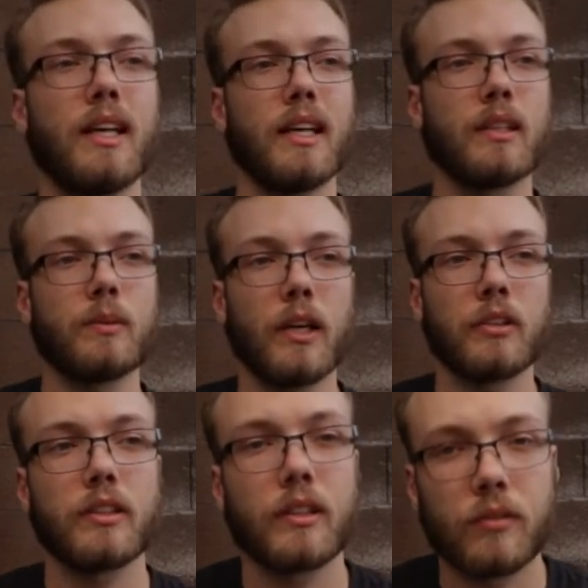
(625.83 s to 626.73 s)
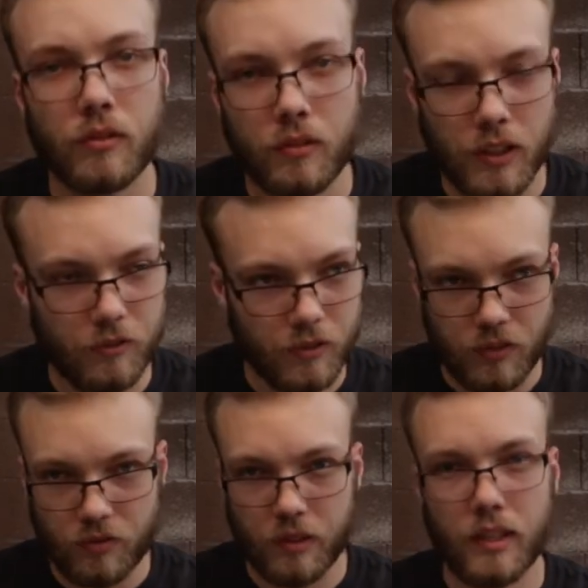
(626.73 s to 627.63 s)
especially if
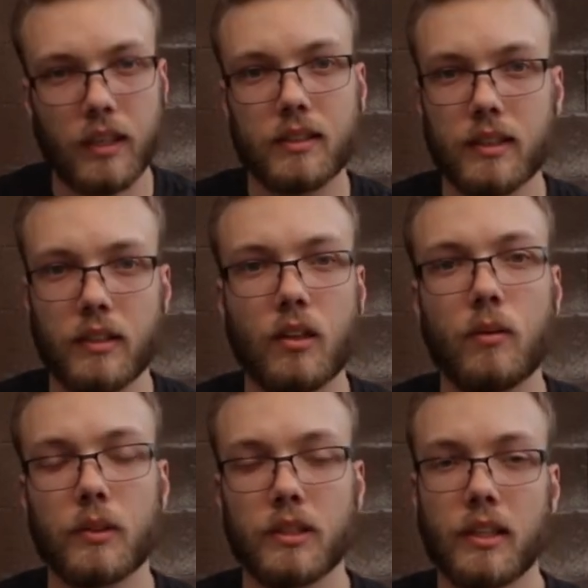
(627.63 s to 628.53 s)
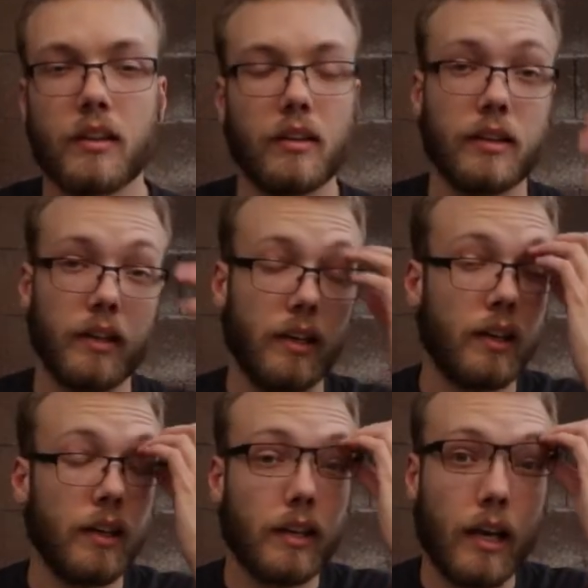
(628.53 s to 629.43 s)
it's for things I don't particularly
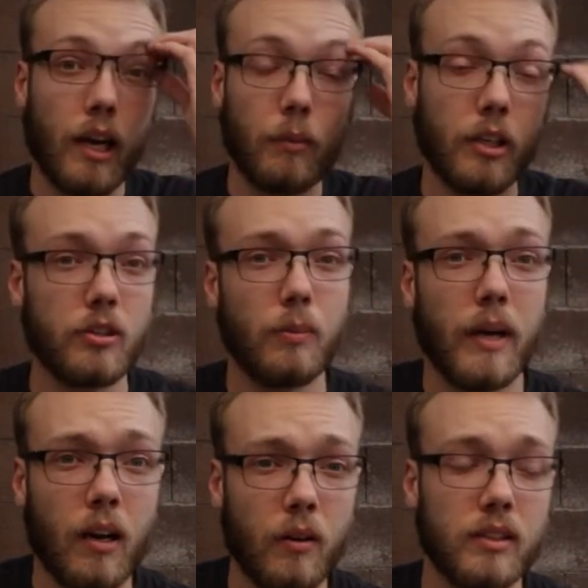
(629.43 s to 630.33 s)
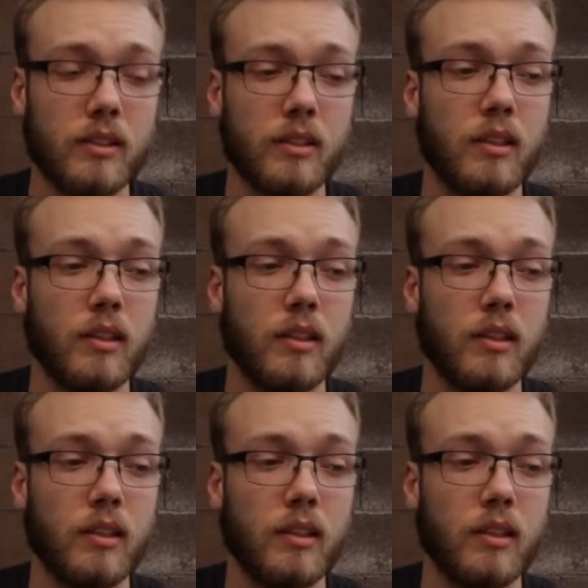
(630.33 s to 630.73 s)
care much about,